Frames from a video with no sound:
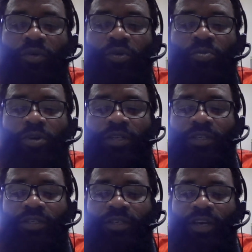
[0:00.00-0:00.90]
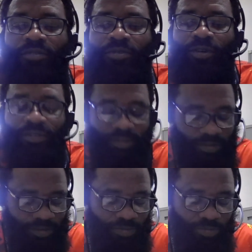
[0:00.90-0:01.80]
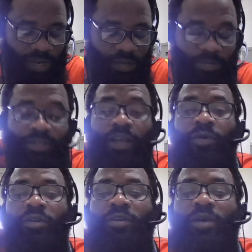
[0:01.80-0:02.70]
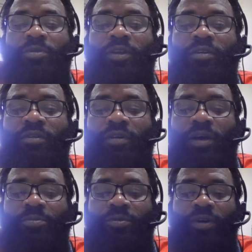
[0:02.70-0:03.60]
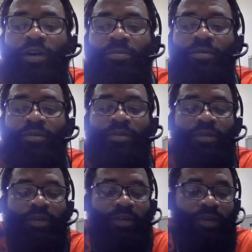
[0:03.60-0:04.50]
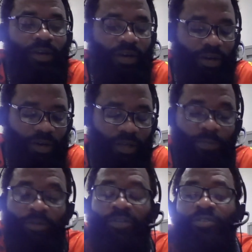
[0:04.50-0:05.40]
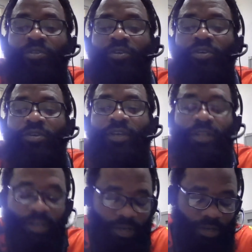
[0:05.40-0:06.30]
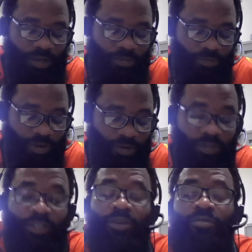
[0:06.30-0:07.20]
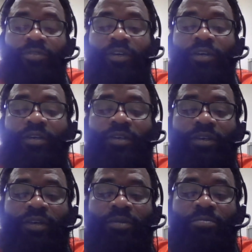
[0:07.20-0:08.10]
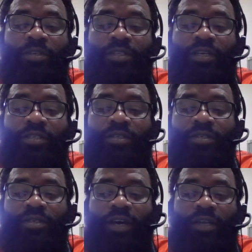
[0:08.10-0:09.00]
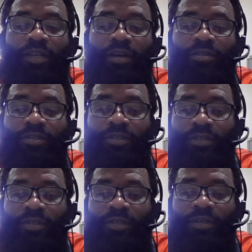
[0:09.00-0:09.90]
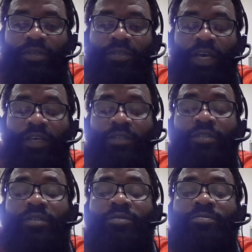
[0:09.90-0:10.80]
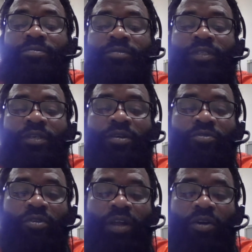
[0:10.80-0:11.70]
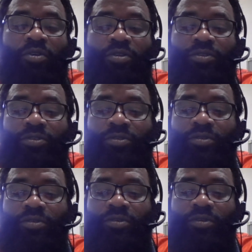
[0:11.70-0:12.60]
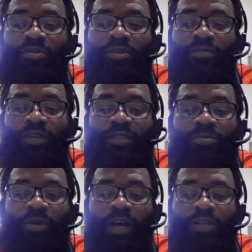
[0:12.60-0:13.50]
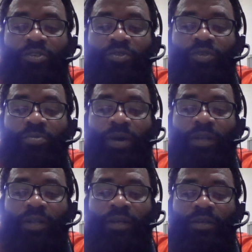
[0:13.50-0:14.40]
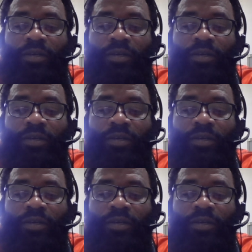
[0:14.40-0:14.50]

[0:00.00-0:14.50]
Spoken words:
Good morning, everyone. My name is Lawal Olamilekan Abdul Wahab, a professor in the Faculty of Business and Health Science from Accord University, Mogadishu, Somalia.